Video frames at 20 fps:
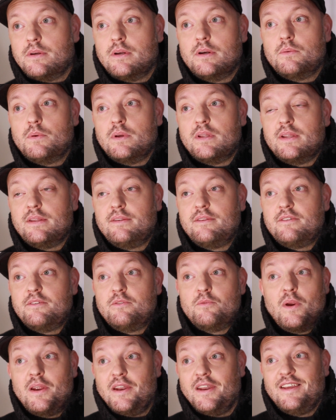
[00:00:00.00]
when it's
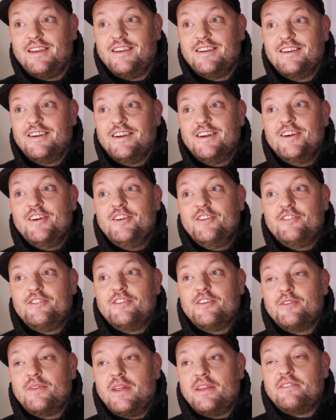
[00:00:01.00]
raining.
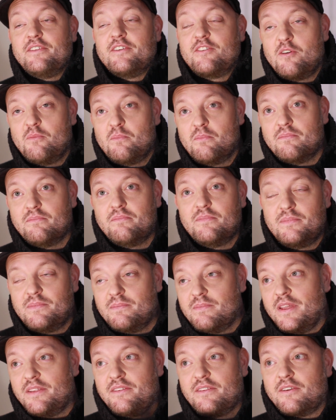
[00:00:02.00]
So that's
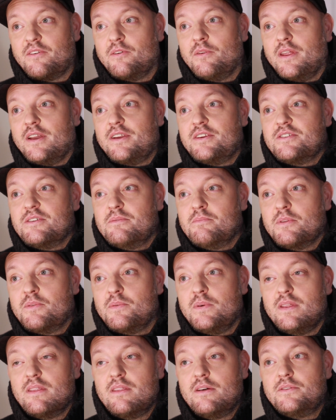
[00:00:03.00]
the connection
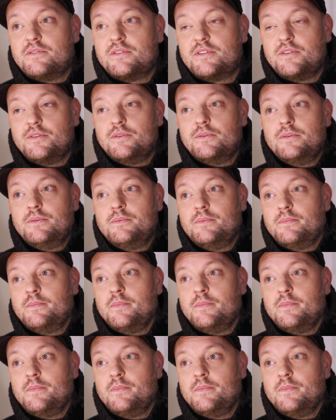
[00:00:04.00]
between those two.